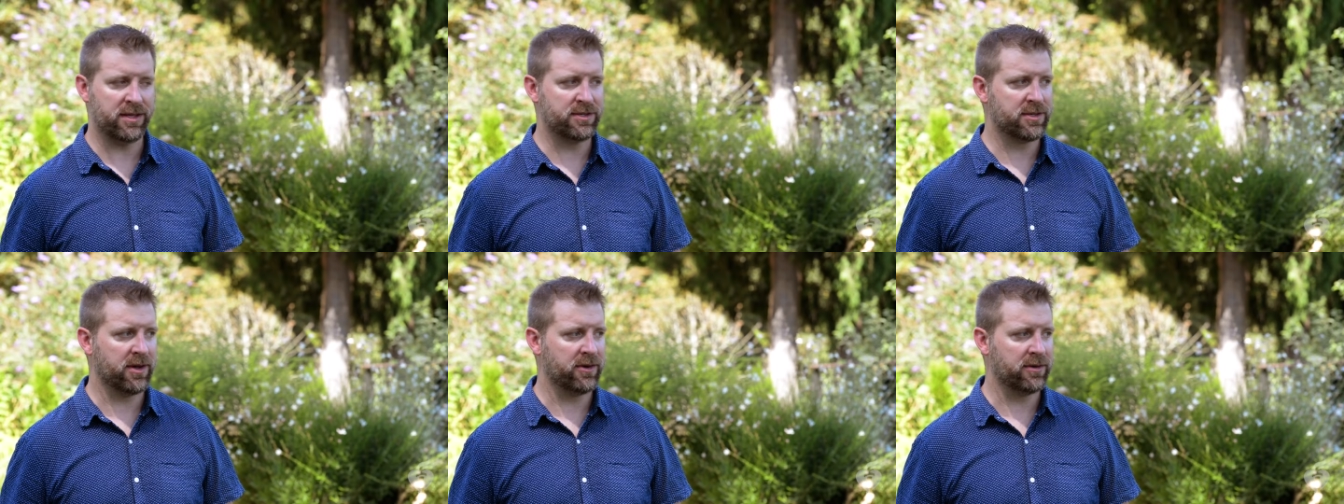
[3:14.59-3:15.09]

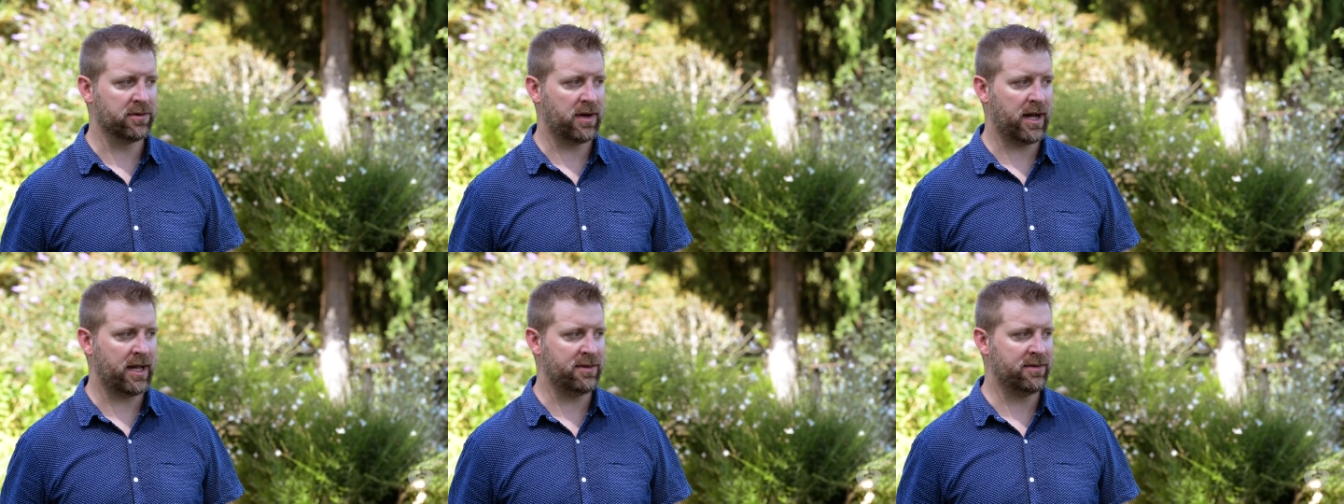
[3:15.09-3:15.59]
And so
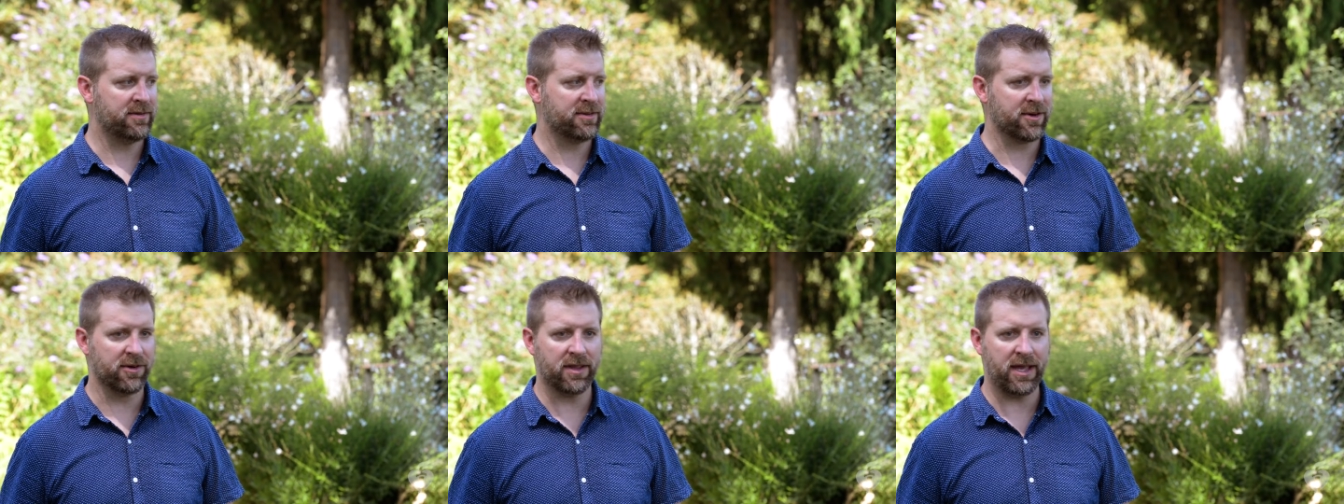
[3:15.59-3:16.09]
I
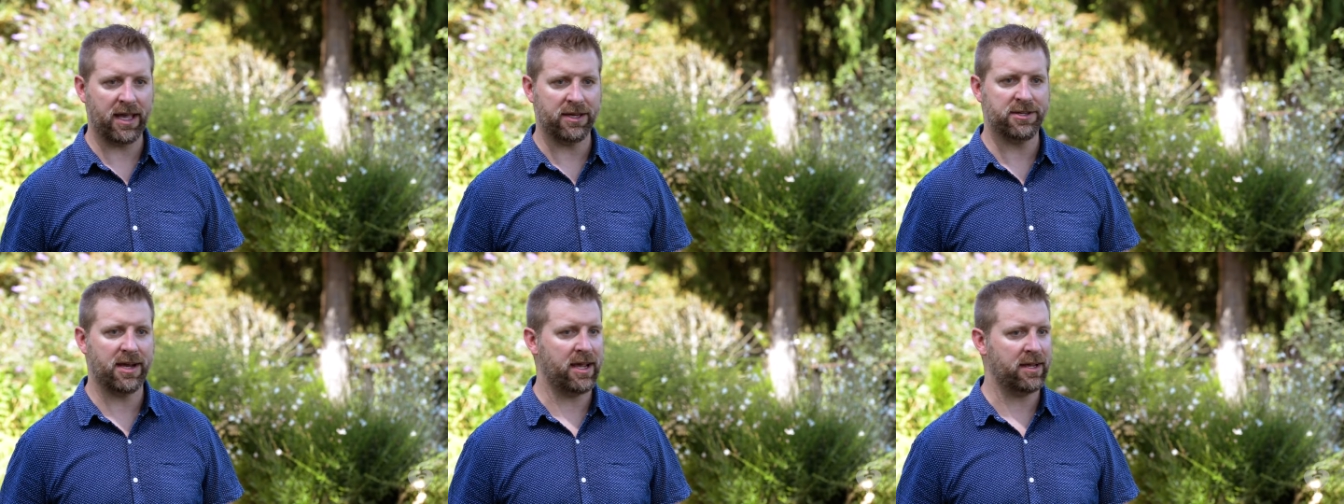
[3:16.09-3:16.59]
turned to the
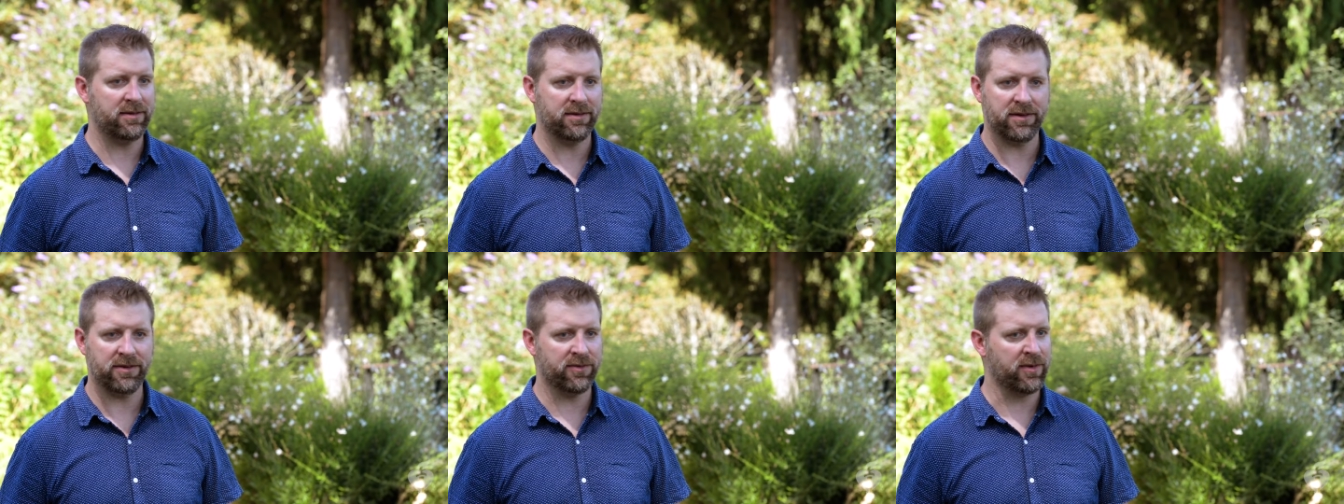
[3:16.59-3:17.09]
AHA
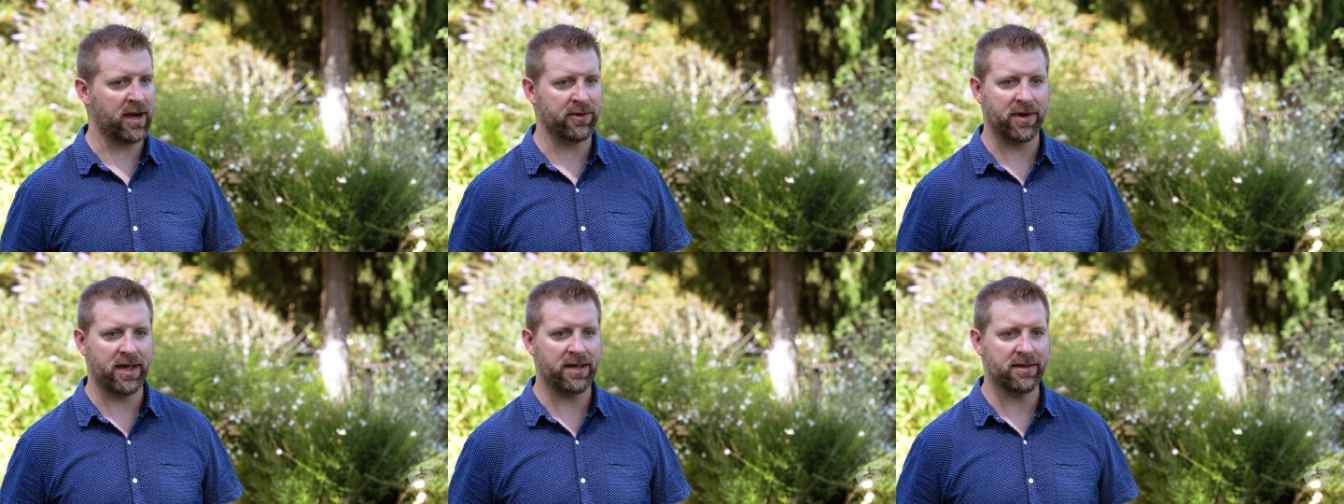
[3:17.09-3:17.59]
right
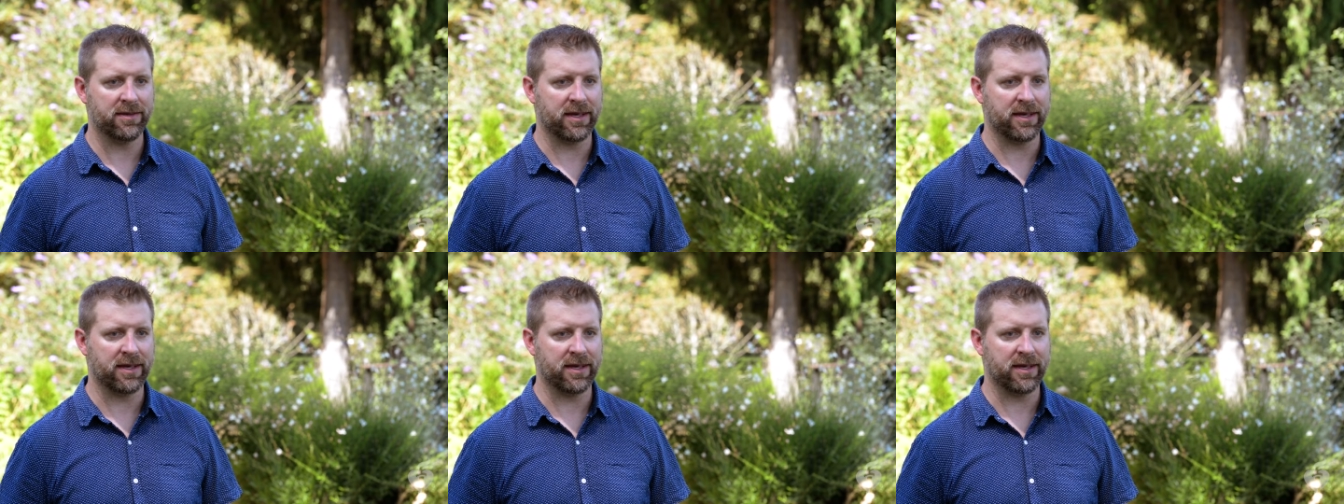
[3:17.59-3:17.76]
away.